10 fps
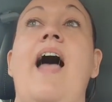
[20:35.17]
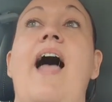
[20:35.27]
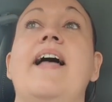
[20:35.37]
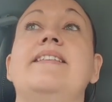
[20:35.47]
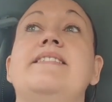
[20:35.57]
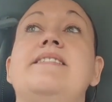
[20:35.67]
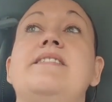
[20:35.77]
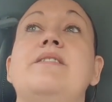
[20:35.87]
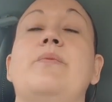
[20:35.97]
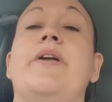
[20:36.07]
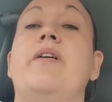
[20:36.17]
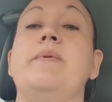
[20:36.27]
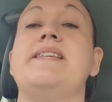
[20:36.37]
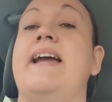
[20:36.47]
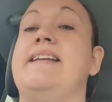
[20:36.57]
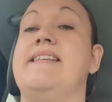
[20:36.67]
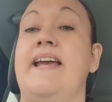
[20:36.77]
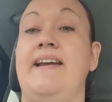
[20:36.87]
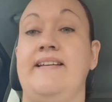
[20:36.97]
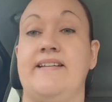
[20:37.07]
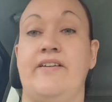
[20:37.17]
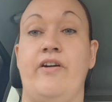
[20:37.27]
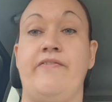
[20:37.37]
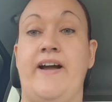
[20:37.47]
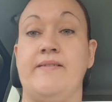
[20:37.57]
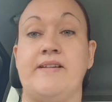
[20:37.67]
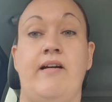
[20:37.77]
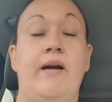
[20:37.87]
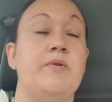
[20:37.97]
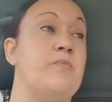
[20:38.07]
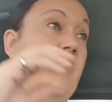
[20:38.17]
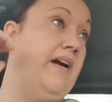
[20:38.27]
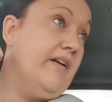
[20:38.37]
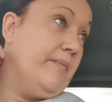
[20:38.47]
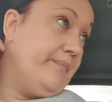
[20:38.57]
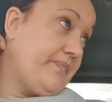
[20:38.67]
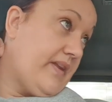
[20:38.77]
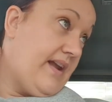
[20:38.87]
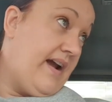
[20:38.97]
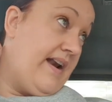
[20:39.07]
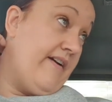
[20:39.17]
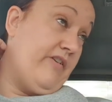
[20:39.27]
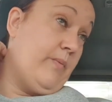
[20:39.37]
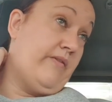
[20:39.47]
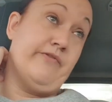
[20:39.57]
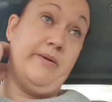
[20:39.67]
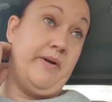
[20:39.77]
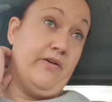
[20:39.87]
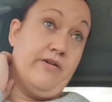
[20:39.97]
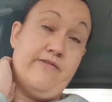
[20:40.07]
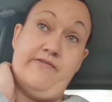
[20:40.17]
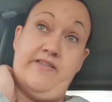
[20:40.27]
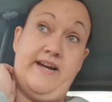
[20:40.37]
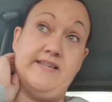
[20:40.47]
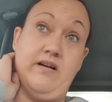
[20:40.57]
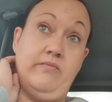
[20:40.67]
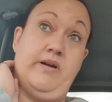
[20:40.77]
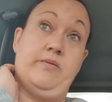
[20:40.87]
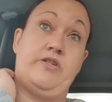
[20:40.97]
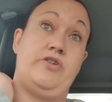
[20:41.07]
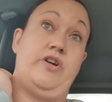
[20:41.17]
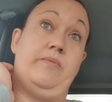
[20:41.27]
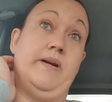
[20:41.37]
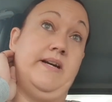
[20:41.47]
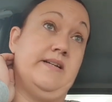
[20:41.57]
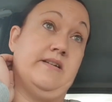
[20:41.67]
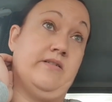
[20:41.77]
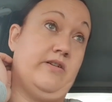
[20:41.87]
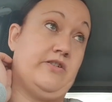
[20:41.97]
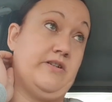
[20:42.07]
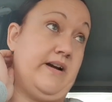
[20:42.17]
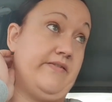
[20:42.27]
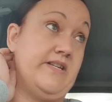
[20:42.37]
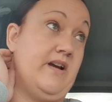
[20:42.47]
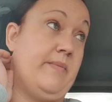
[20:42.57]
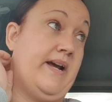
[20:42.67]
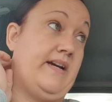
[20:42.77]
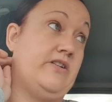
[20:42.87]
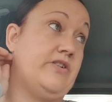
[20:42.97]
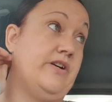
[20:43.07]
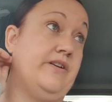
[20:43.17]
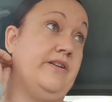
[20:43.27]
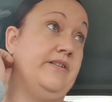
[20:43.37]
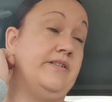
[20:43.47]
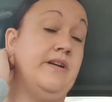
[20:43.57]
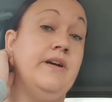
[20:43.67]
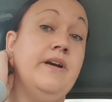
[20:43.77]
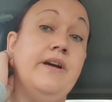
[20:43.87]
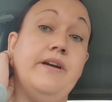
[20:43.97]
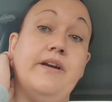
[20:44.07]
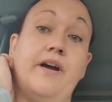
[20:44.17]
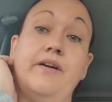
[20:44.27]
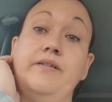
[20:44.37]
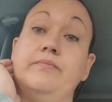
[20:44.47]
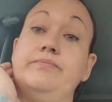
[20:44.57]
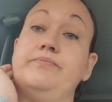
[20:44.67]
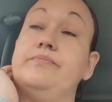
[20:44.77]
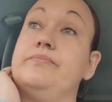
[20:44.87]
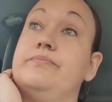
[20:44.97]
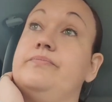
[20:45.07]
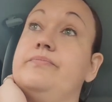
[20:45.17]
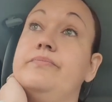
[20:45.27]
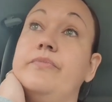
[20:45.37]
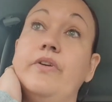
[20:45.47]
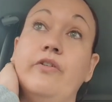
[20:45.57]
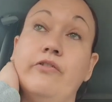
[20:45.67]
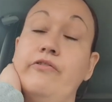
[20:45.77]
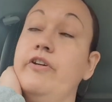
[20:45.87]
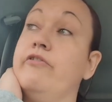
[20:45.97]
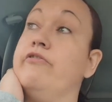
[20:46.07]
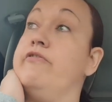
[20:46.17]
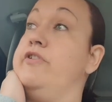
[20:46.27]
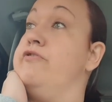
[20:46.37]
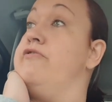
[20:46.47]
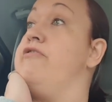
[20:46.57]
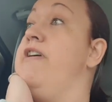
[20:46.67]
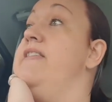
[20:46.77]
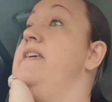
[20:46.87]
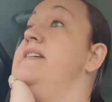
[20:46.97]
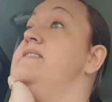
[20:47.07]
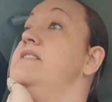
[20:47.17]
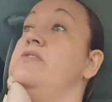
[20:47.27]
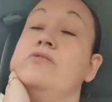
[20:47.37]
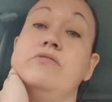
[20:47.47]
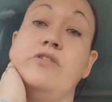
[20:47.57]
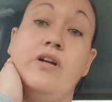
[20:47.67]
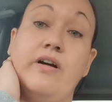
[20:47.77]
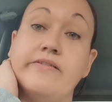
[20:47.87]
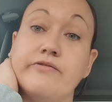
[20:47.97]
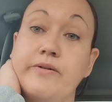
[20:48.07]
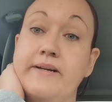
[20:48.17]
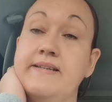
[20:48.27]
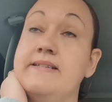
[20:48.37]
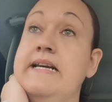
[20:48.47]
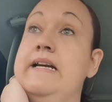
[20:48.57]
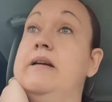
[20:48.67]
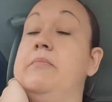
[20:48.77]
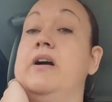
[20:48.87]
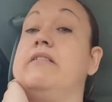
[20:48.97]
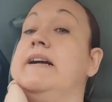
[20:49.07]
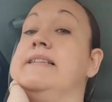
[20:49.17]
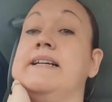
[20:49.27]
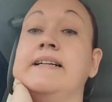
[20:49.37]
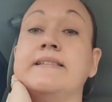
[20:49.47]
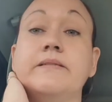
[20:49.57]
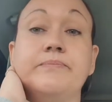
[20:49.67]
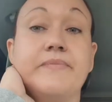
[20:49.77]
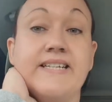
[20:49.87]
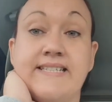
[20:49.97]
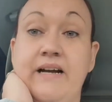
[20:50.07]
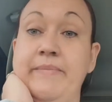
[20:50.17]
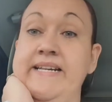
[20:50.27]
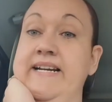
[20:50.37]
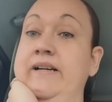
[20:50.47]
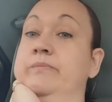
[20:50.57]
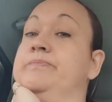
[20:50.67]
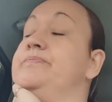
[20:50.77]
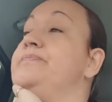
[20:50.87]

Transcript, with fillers: And when I was 18 and I found out I was pregnant, and everyone ripped me off and they told me I was stupid and that I should have a termination, and you know, you'll regret this and your life's ruined. My granddad sat me down